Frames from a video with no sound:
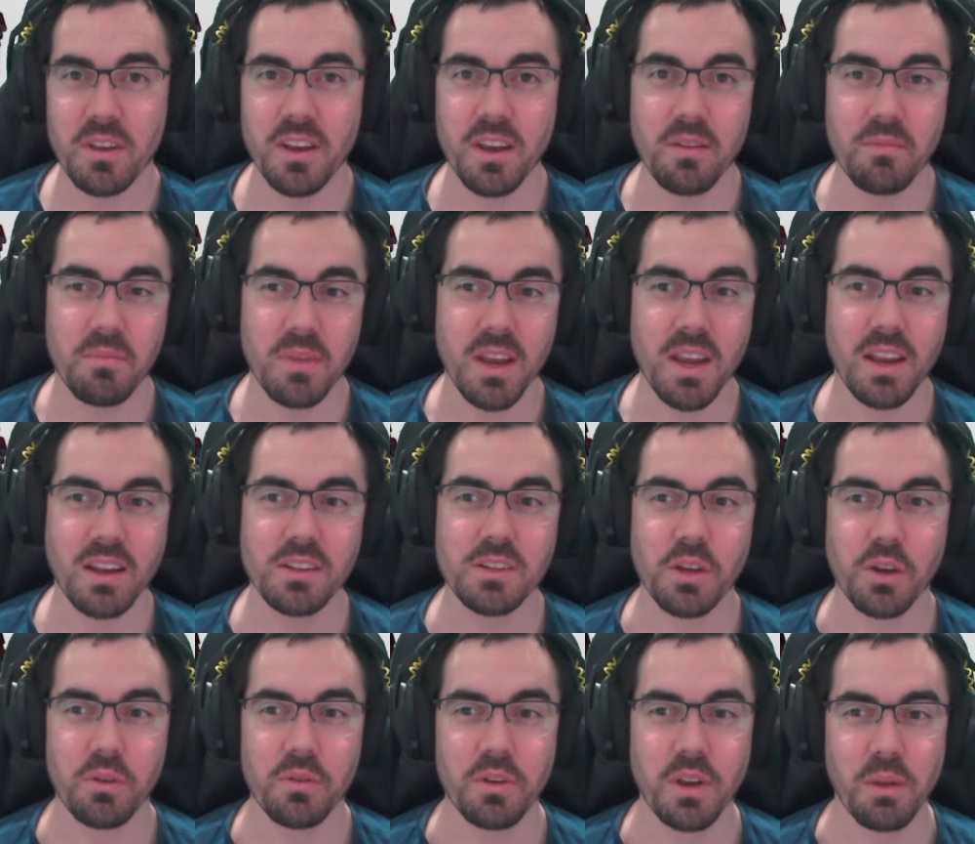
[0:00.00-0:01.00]
in admitting
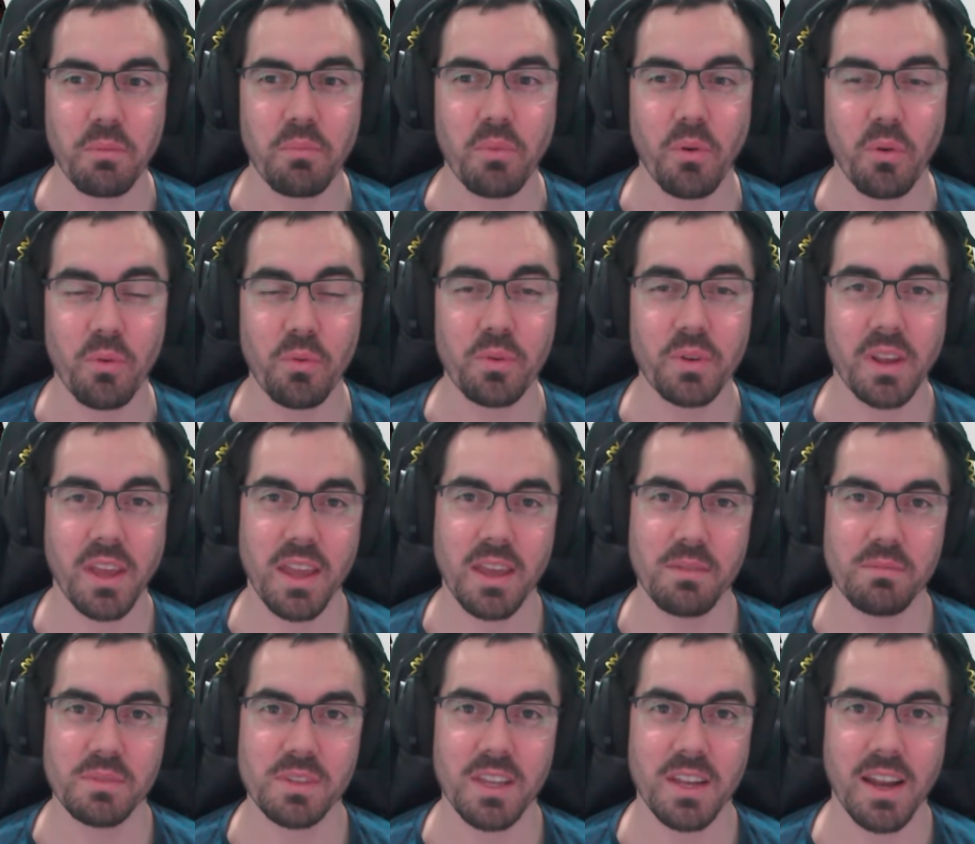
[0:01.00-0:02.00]
to owning porn
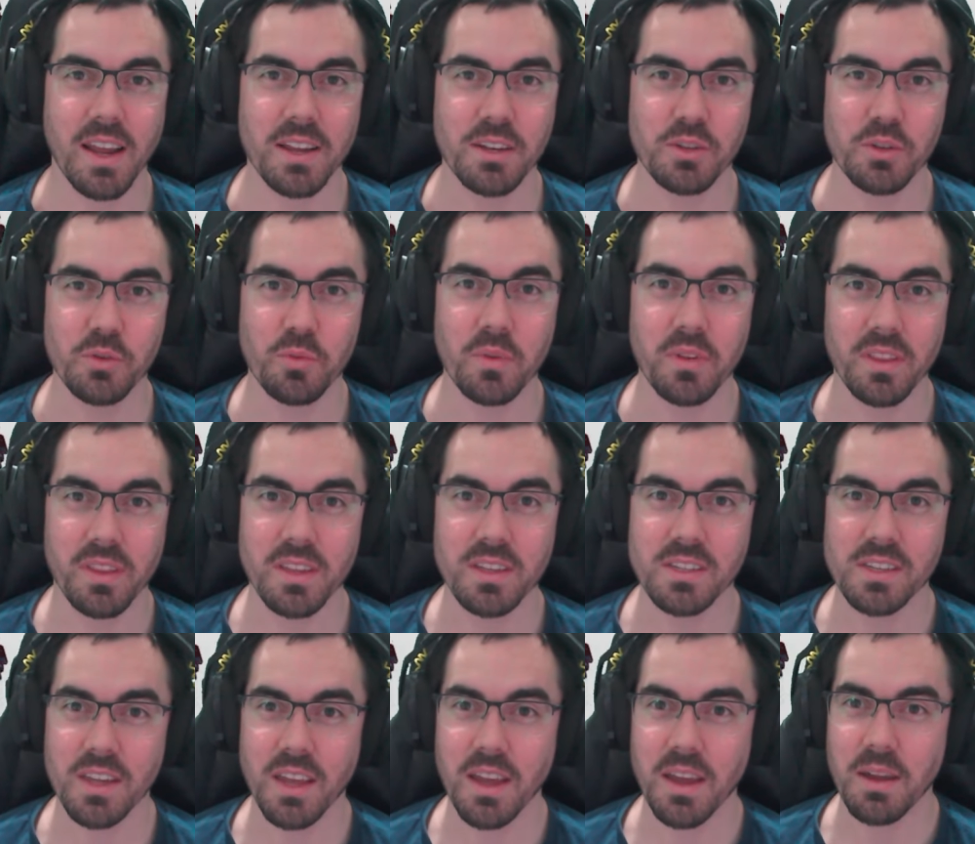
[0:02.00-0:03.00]
games than I do with
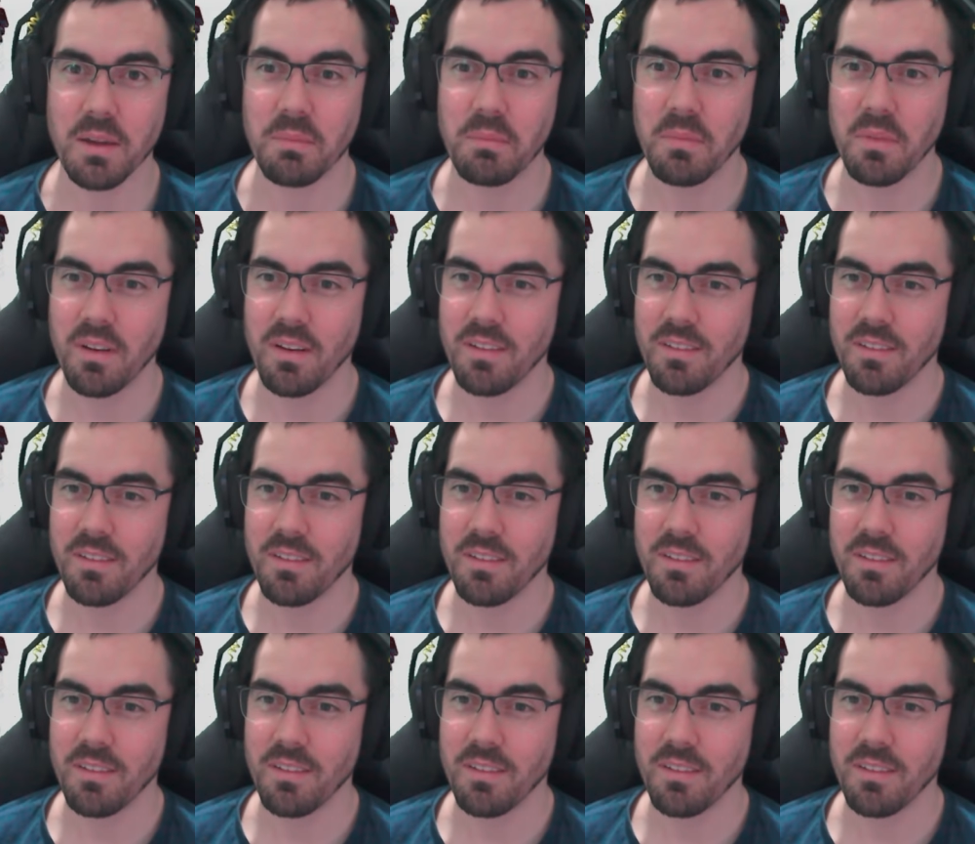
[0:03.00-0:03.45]
this game.